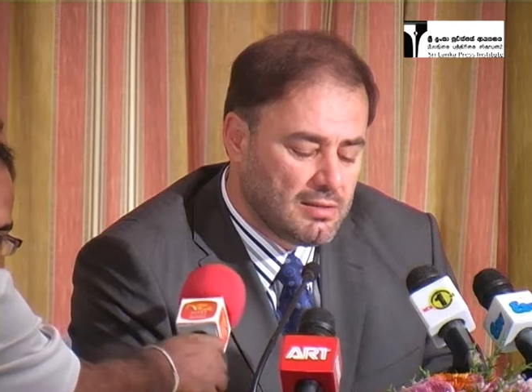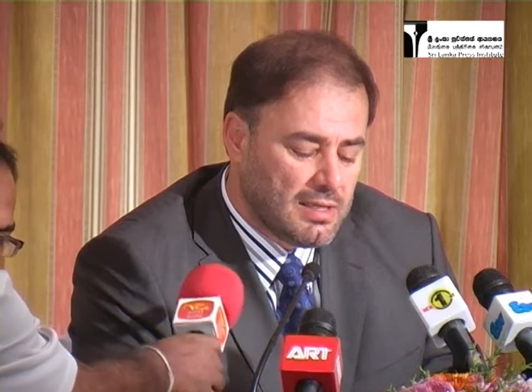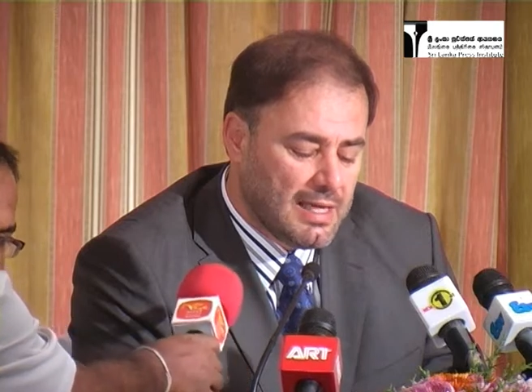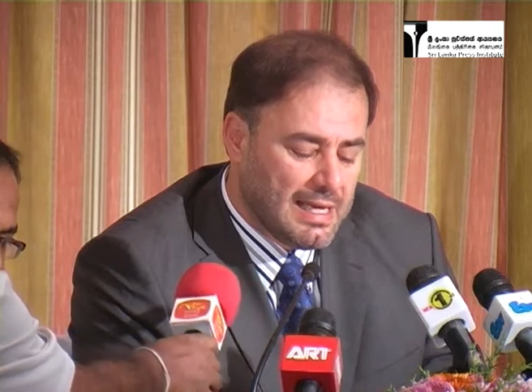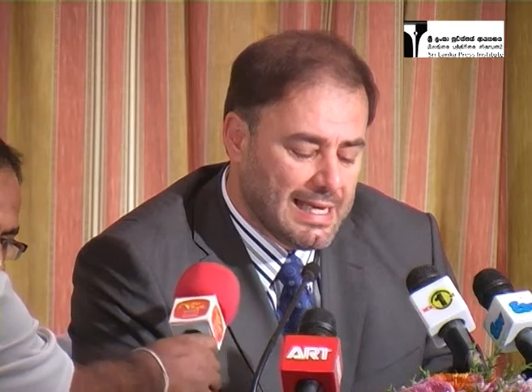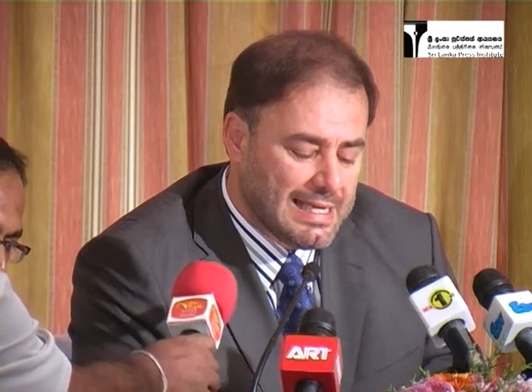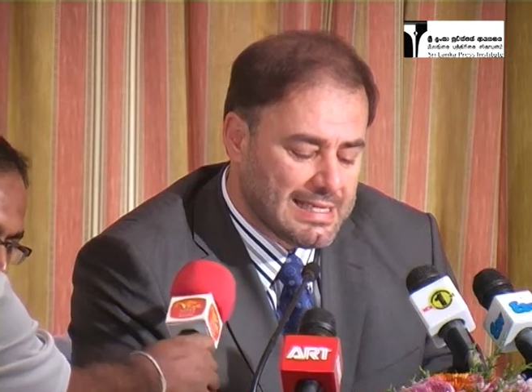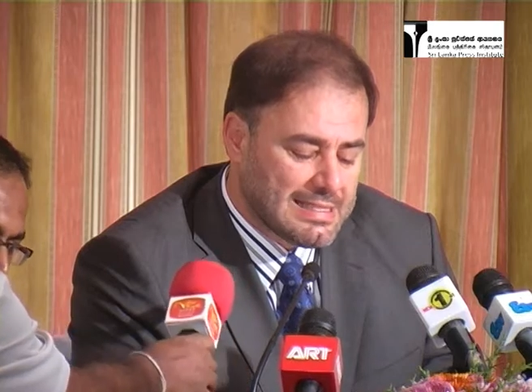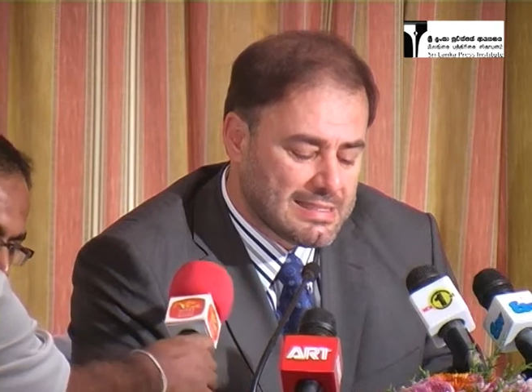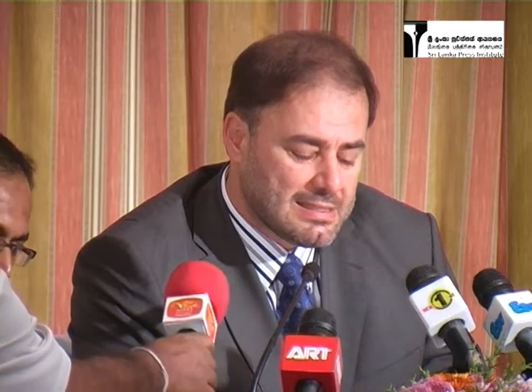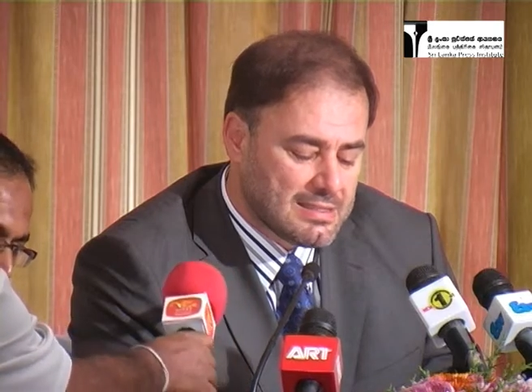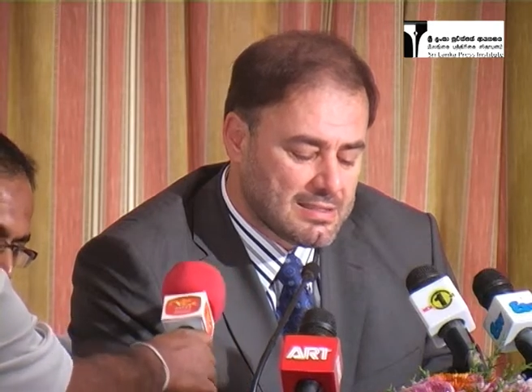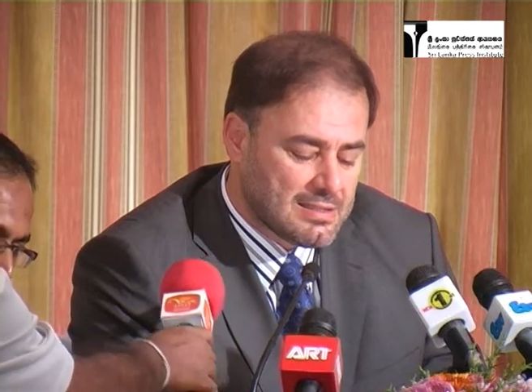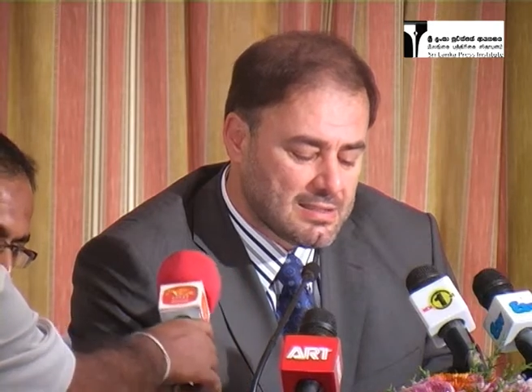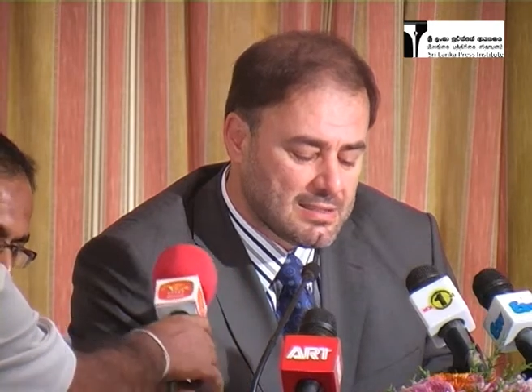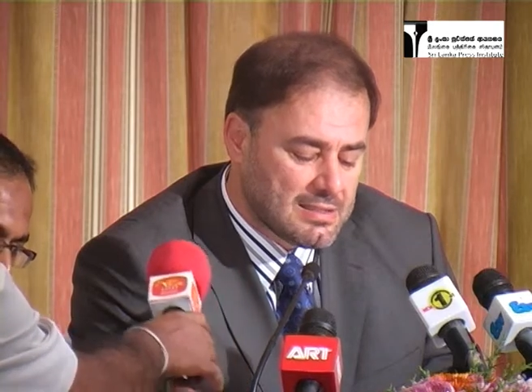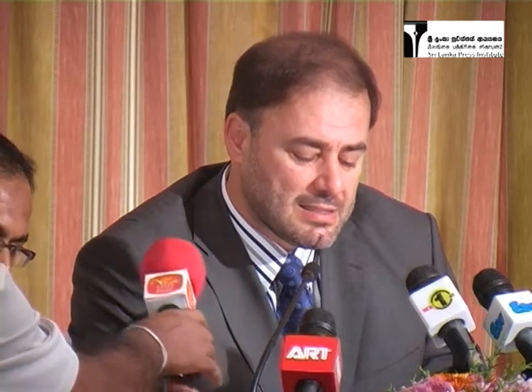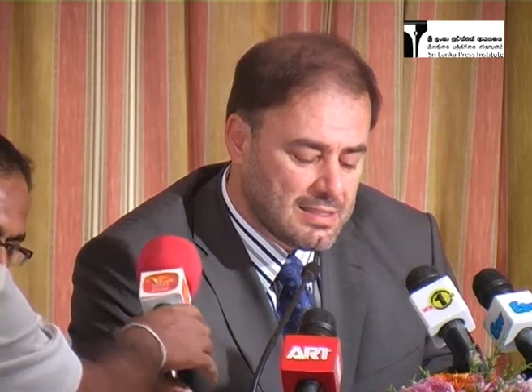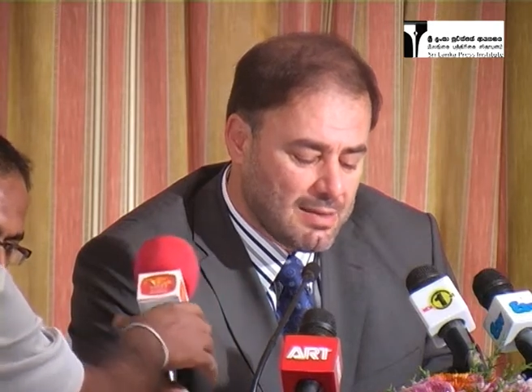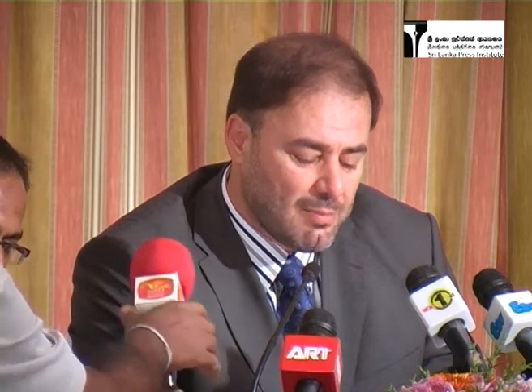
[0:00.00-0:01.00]
as
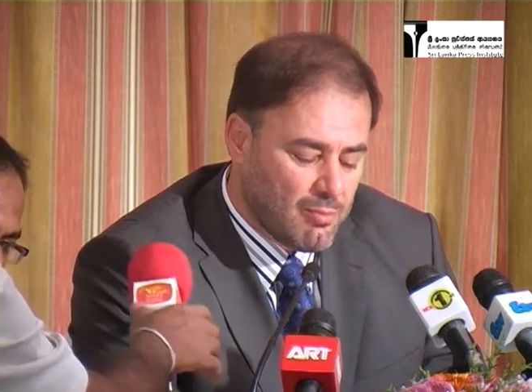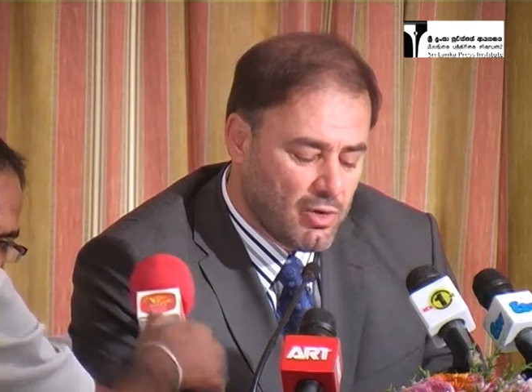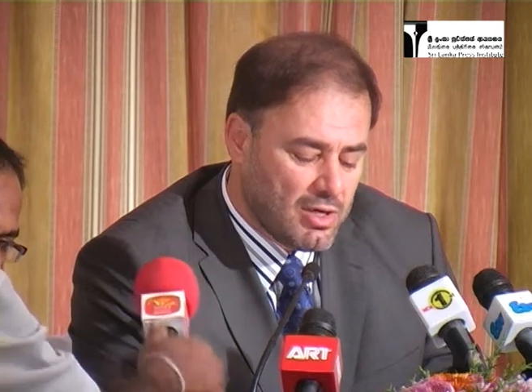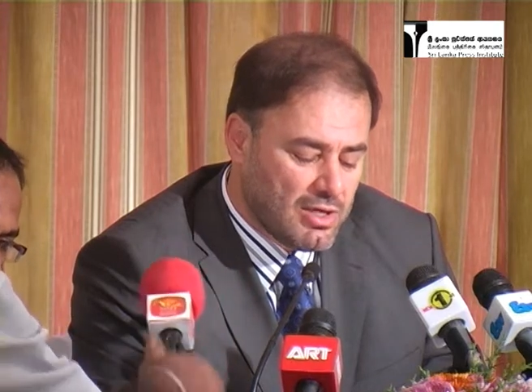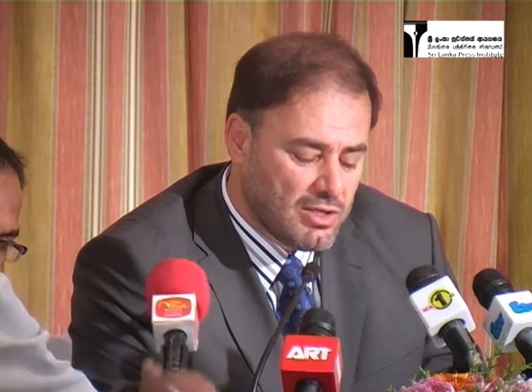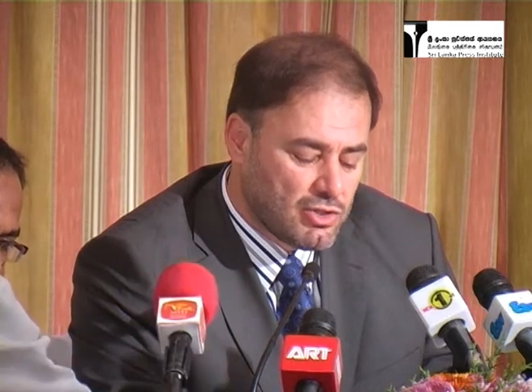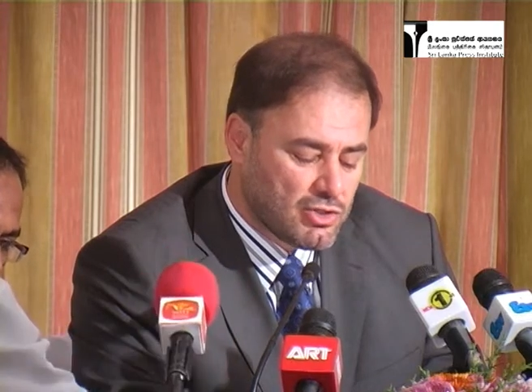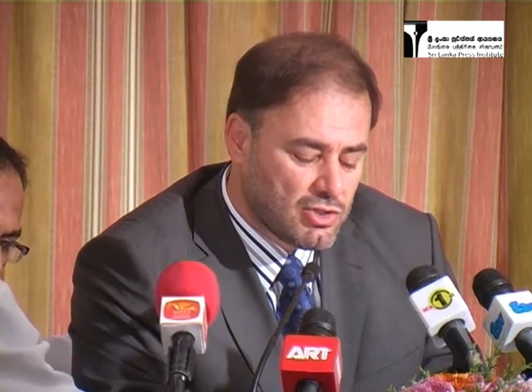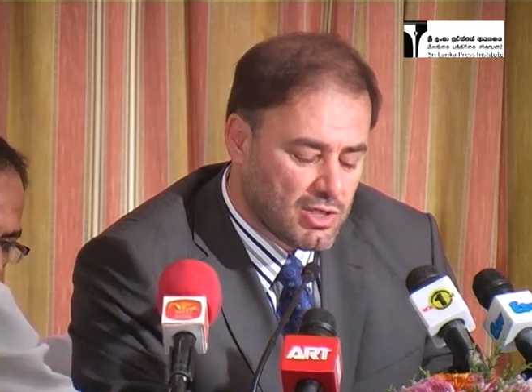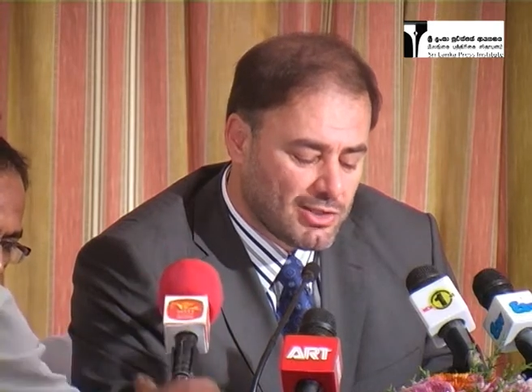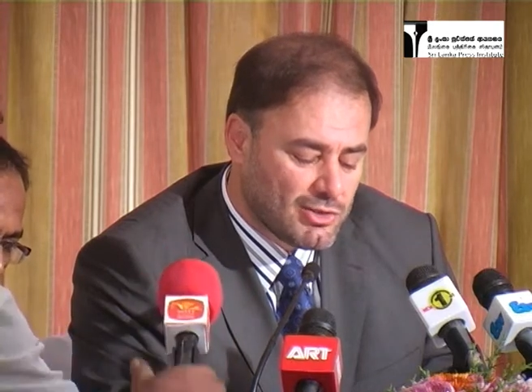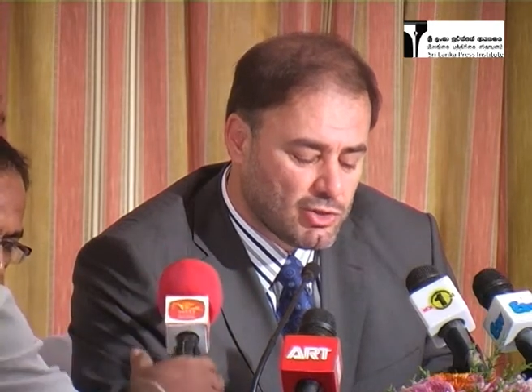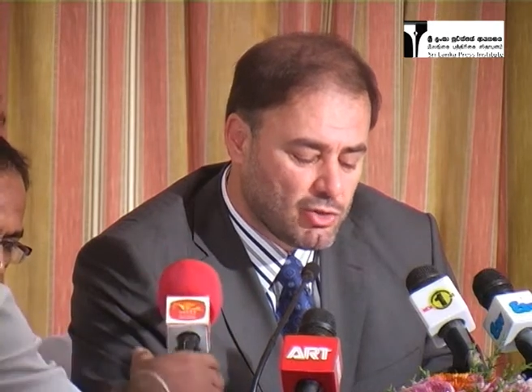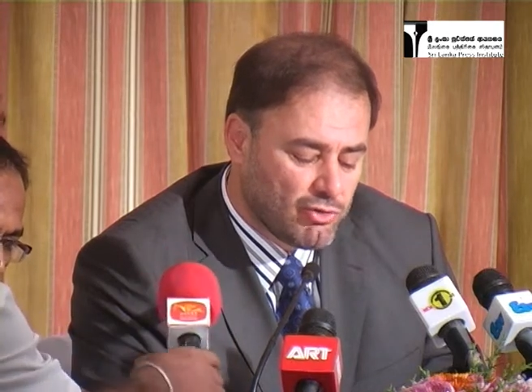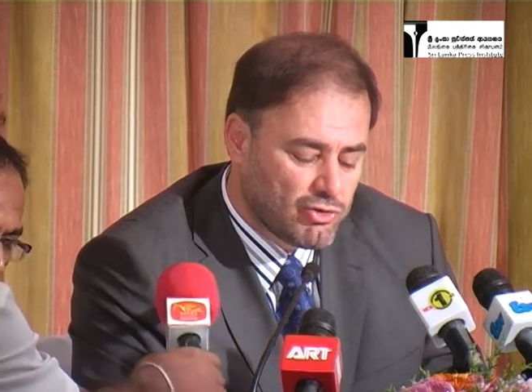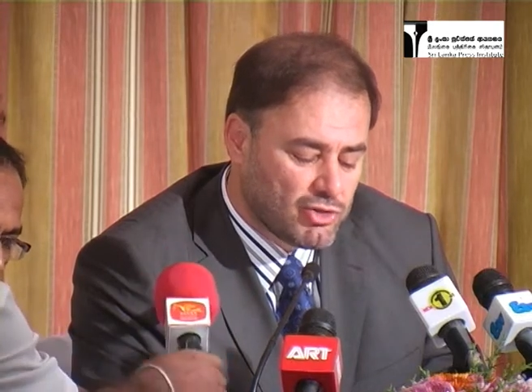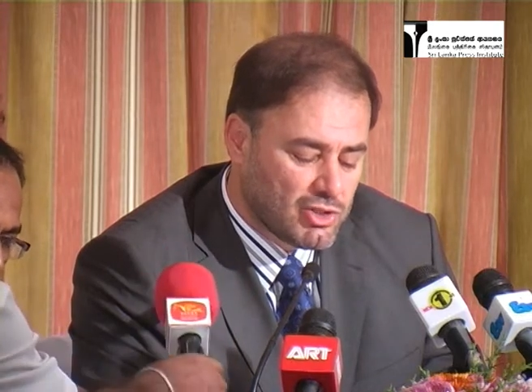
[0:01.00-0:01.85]
someone in charge of